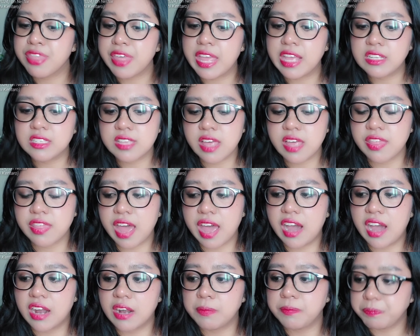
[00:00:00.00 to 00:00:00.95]
things
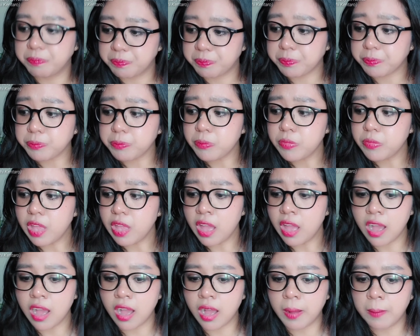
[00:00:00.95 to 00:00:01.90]
that
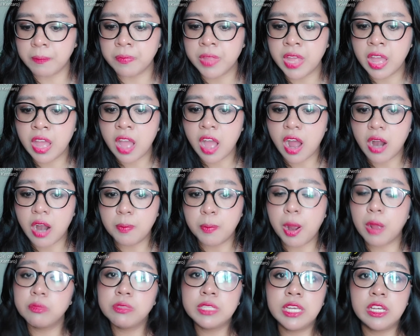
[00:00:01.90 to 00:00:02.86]
um, are
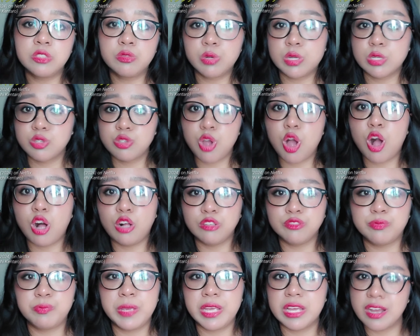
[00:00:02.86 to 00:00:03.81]
probably
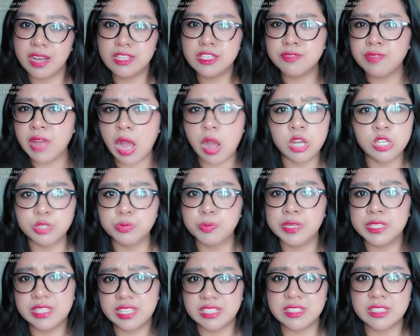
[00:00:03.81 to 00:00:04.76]
unresolved because of how
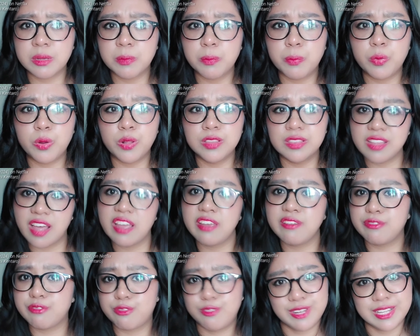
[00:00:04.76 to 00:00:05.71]
unpredictable
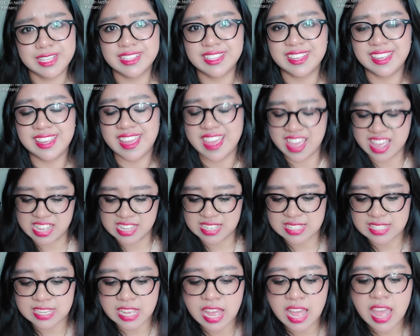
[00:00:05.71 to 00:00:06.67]
life really
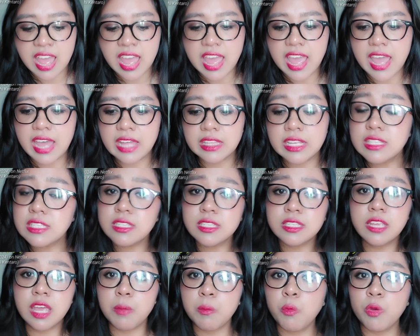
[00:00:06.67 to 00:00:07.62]
is. And it's
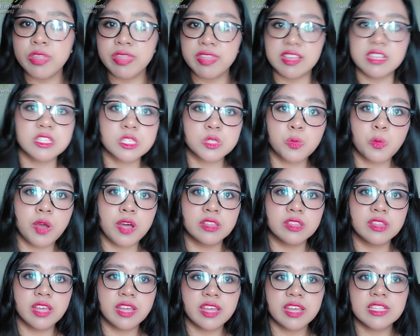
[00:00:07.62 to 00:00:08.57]
the same with this
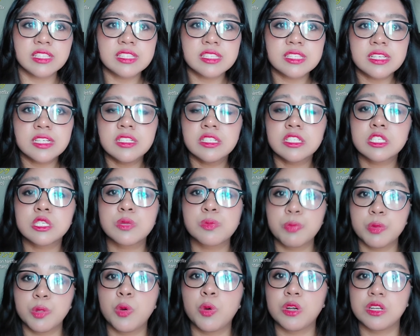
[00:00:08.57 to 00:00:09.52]
one, like it still
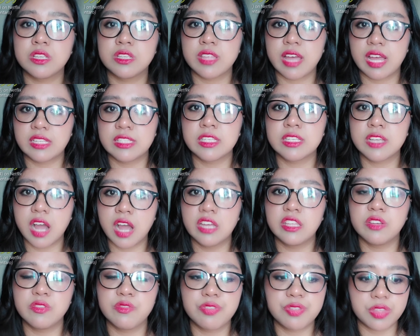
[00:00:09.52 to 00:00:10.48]
explores that
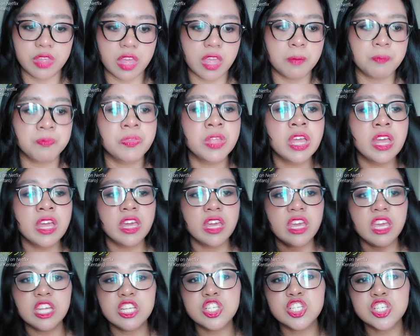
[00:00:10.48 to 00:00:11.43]
kind of theme.
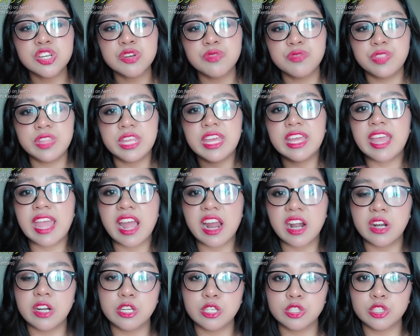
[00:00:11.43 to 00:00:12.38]
Each of the
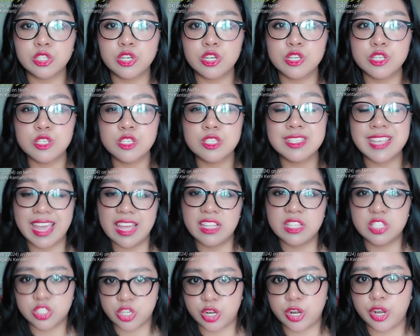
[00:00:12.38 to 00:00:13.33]
characters
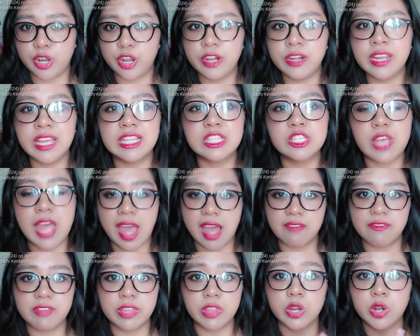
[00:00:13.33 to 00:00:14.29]
take turn into
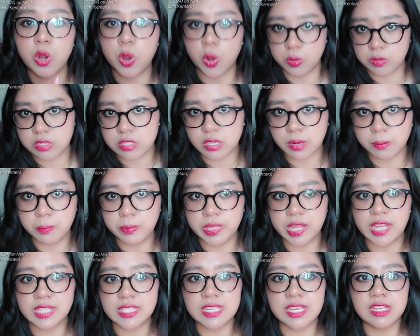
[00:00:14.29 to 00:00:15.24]
having their own
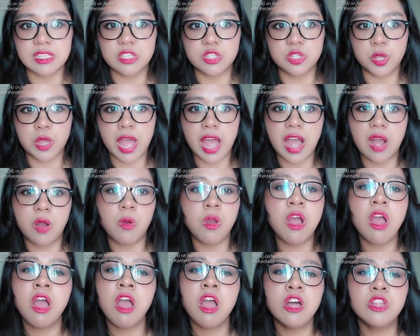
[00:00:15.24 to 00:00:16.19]
subplots as to
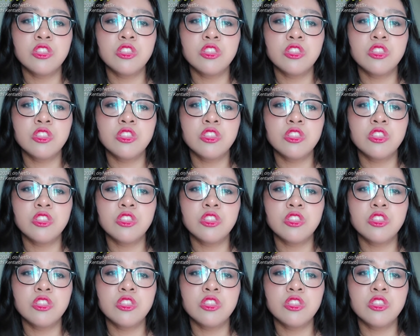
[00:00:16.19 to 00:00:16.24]
how